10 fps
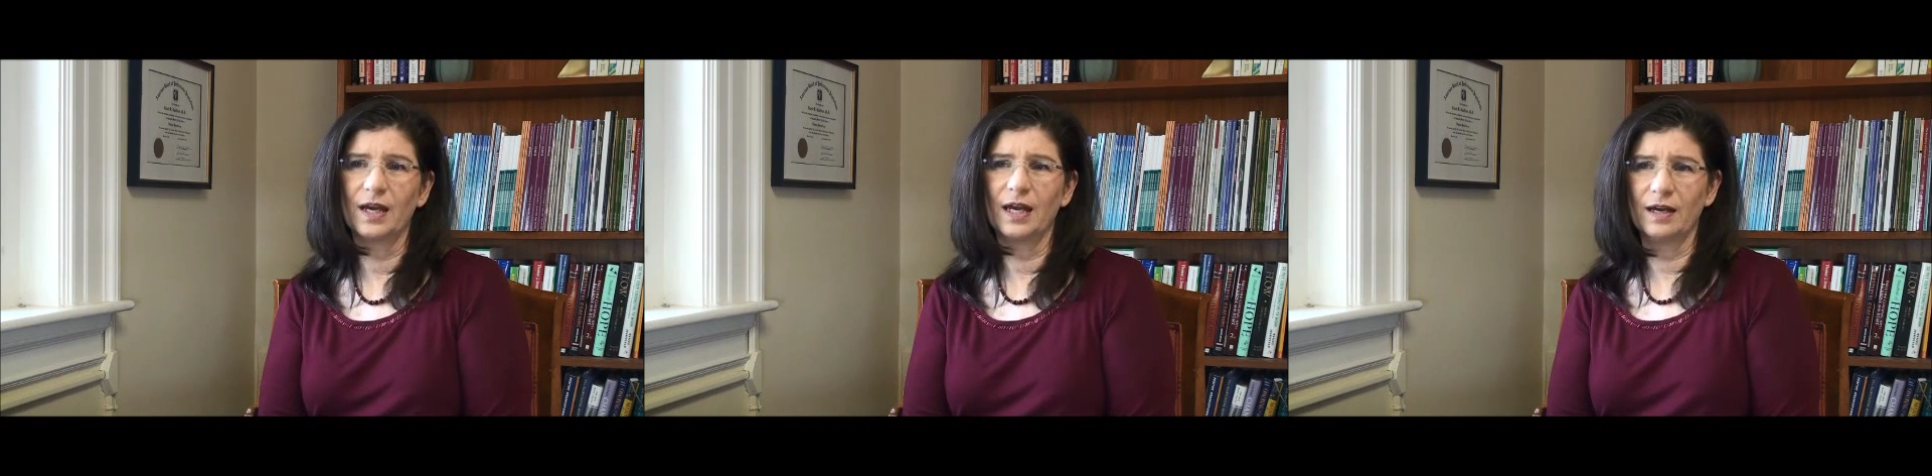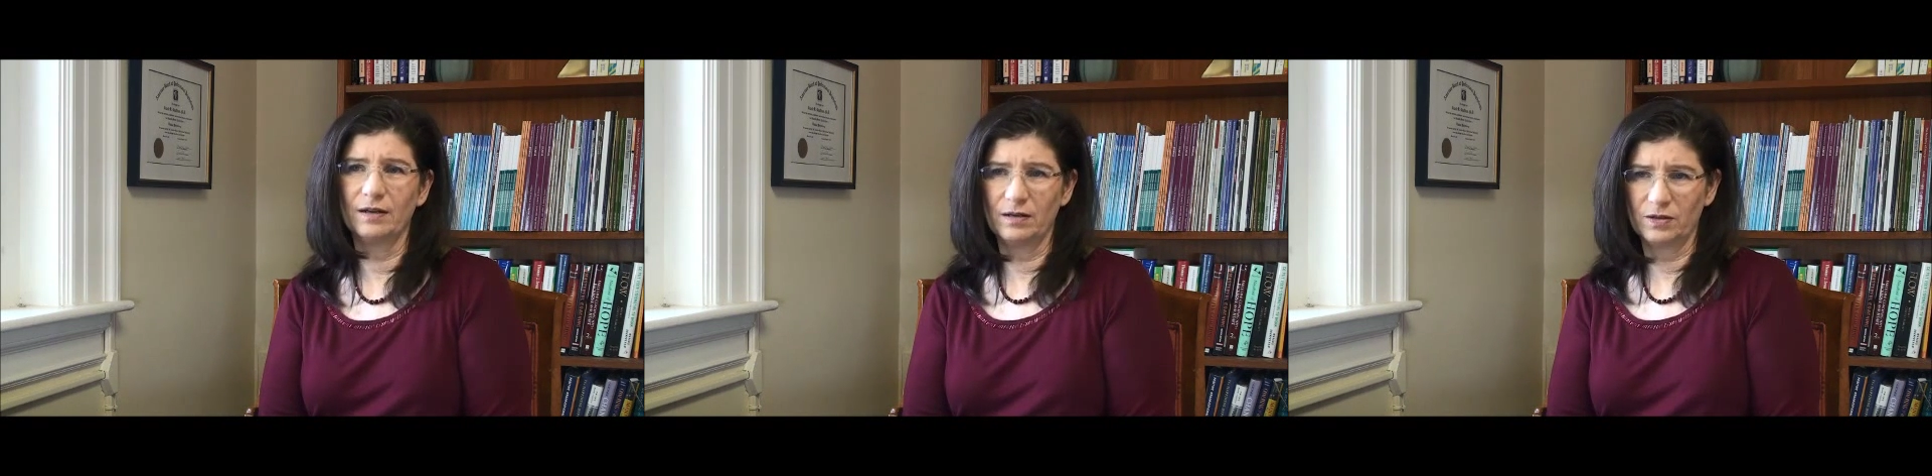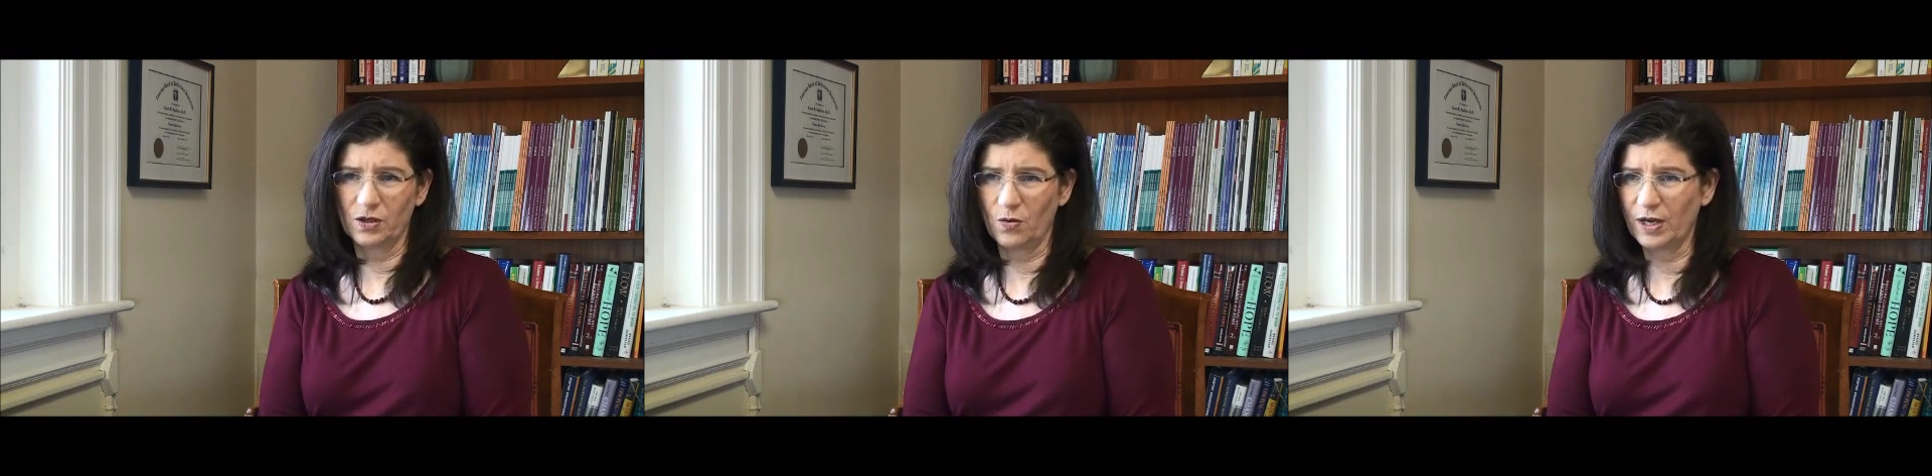and
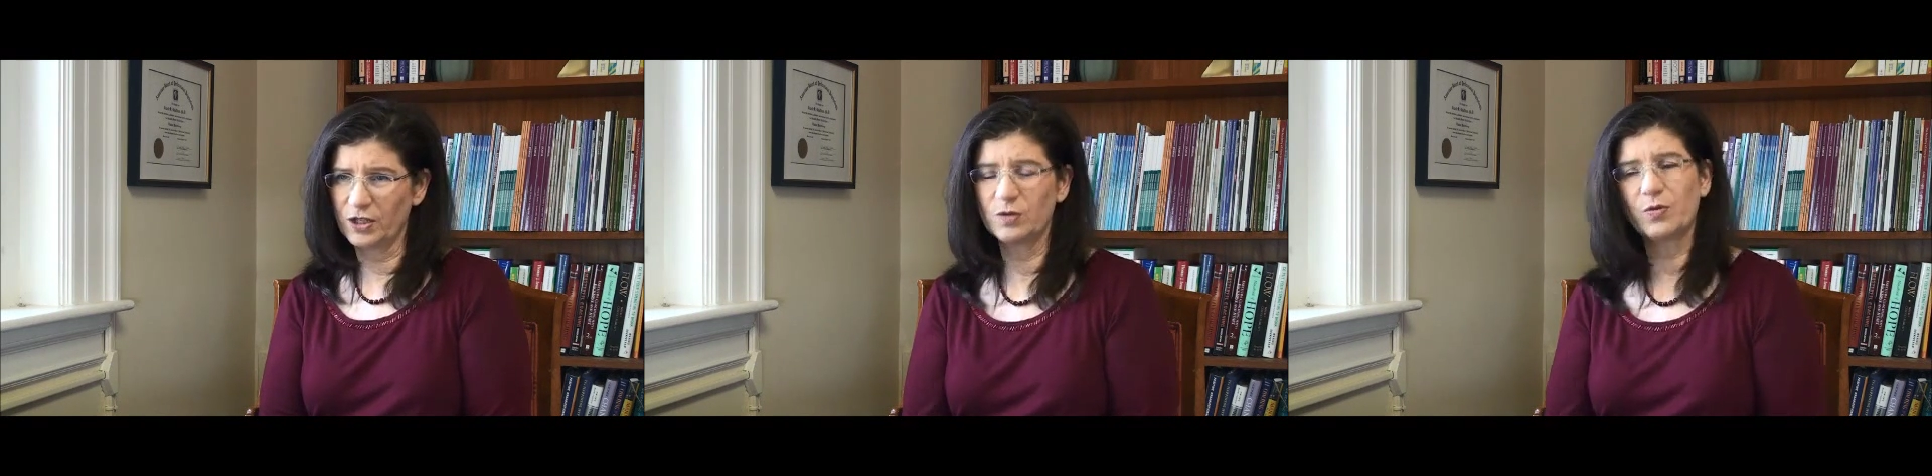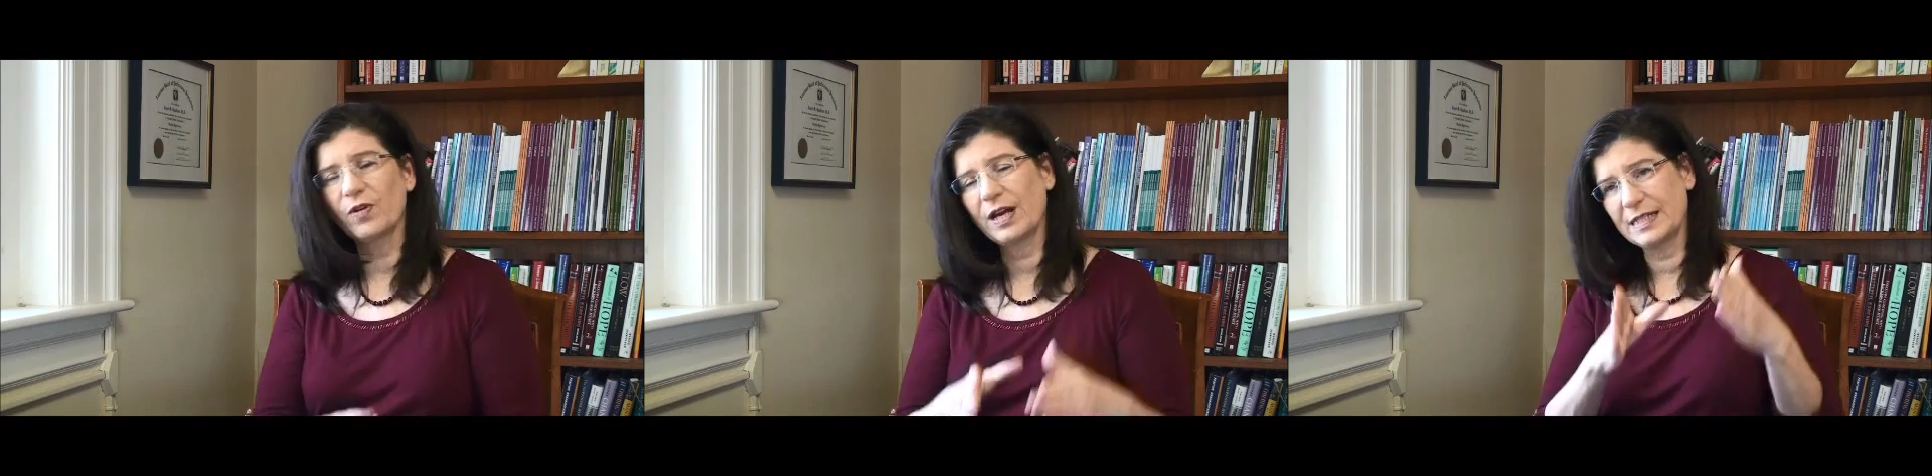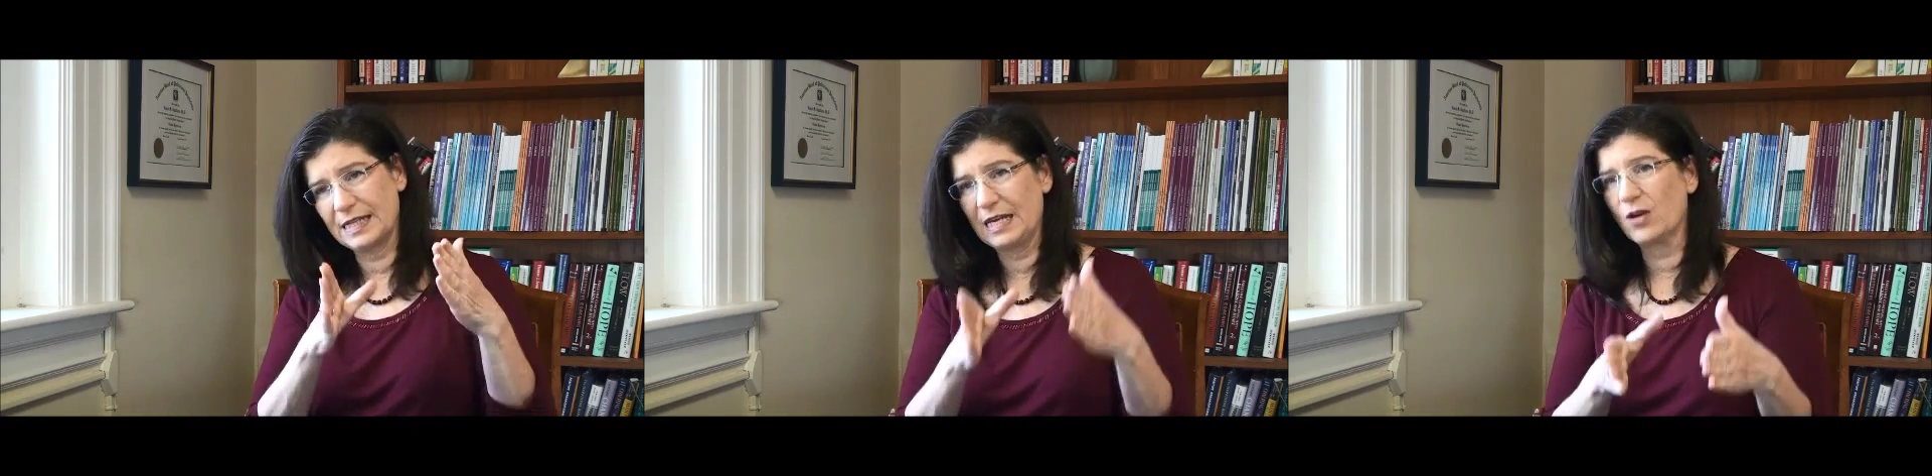so I
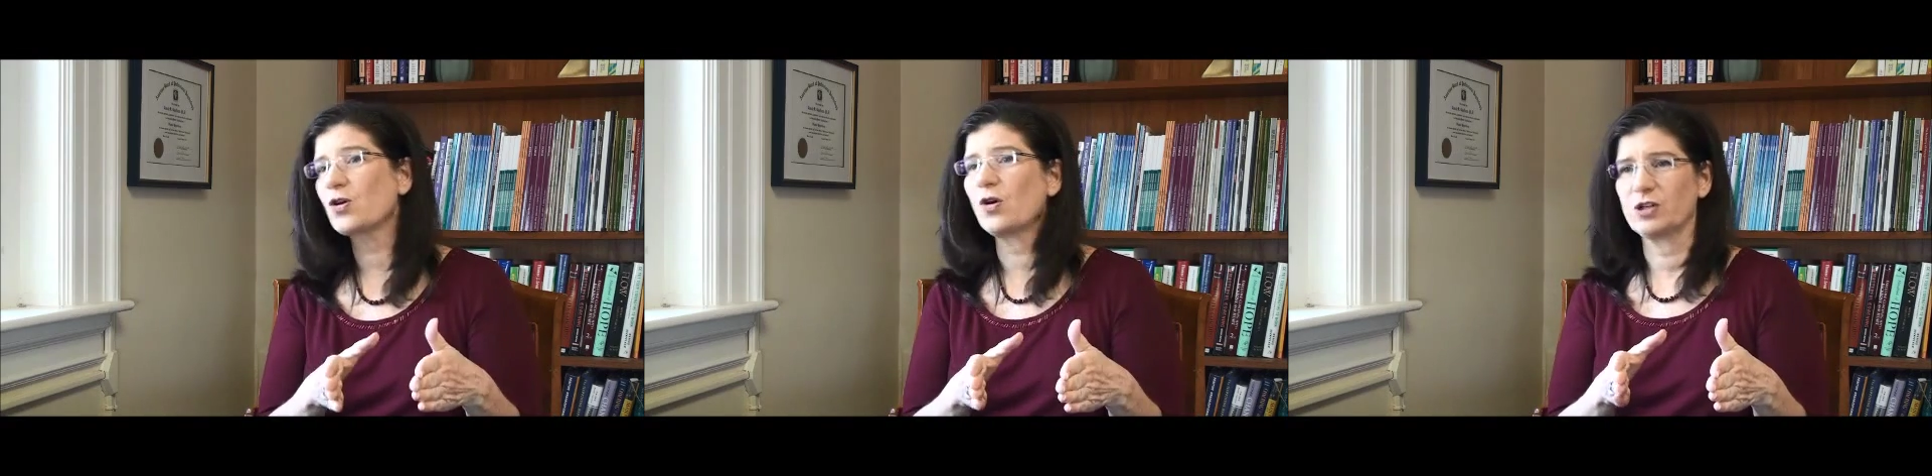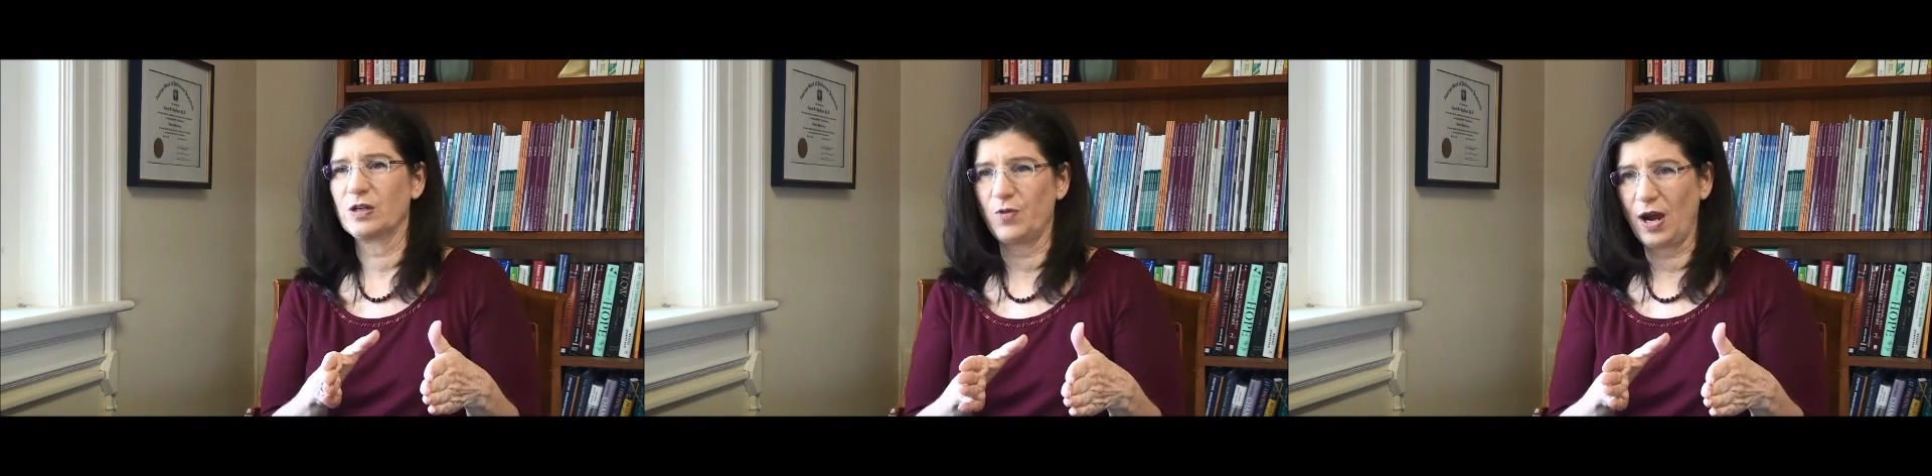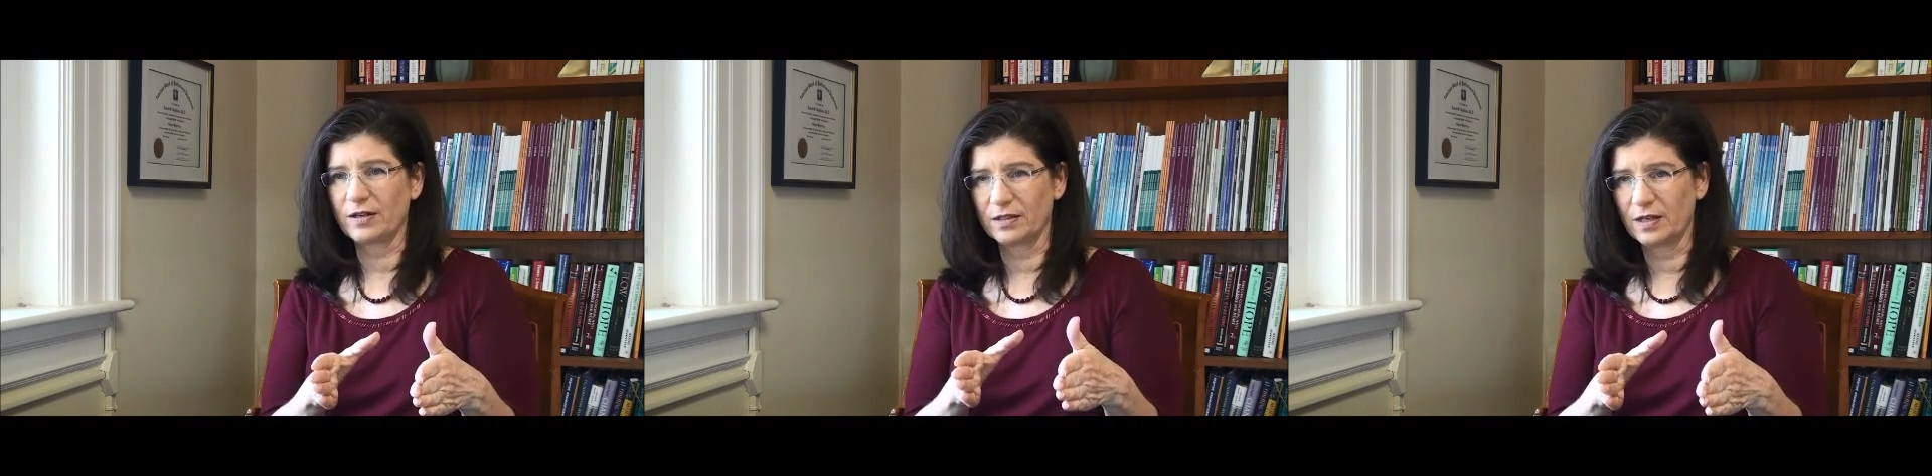supervise their coaching
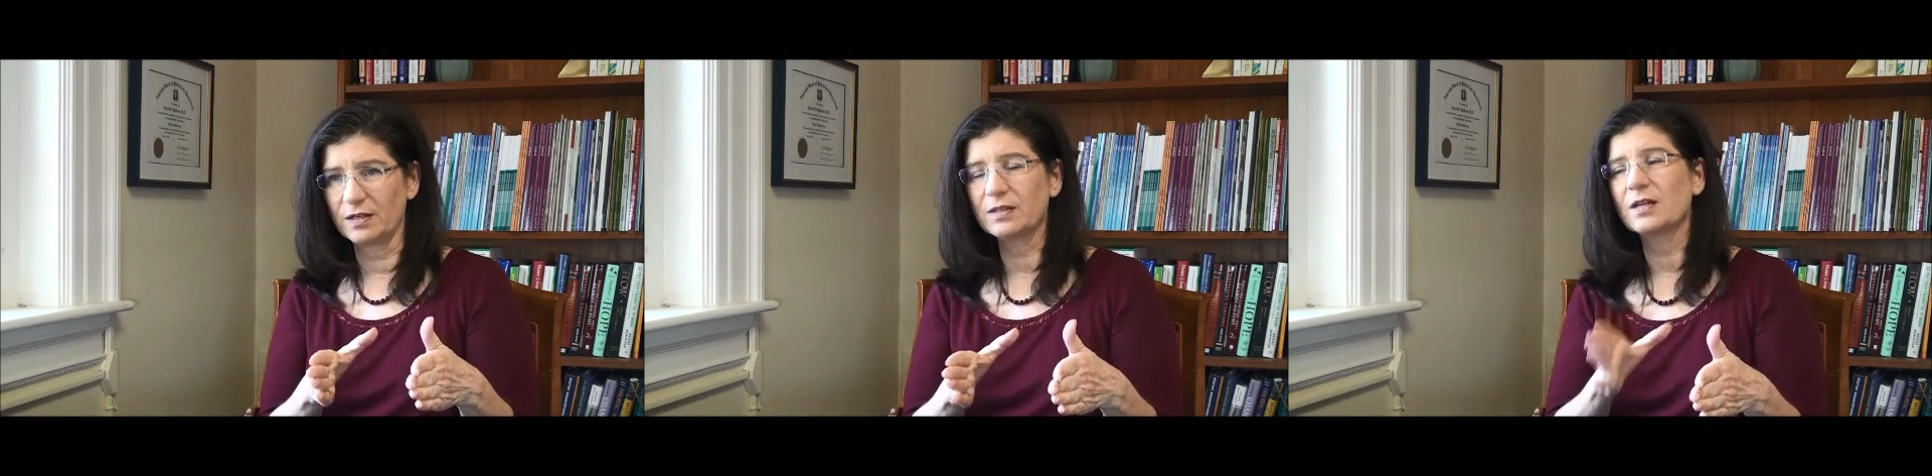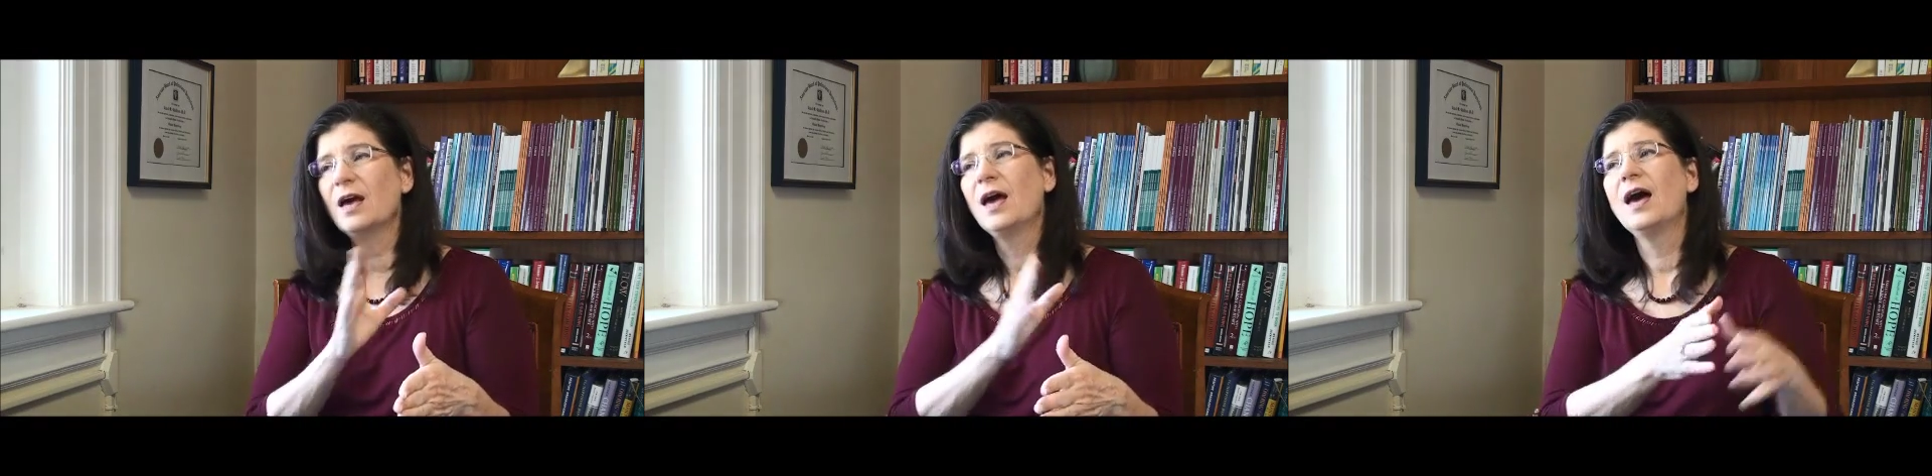practices.